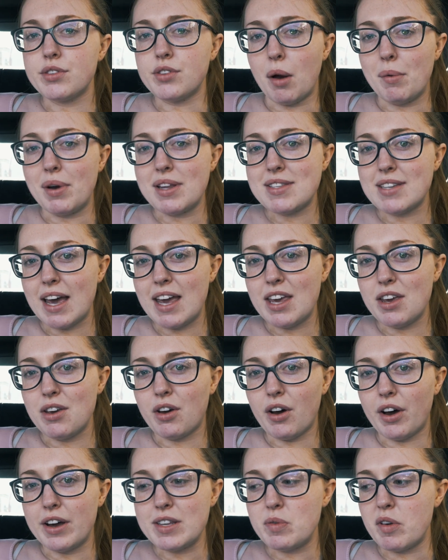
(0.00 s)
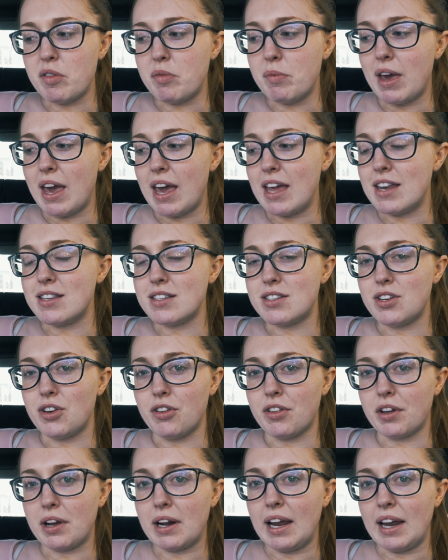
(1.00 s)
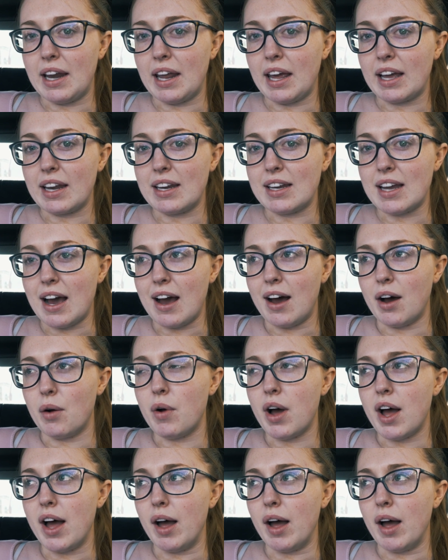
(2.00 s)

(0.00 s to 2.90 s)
So I'm gonna take you guys with me into the clinic now.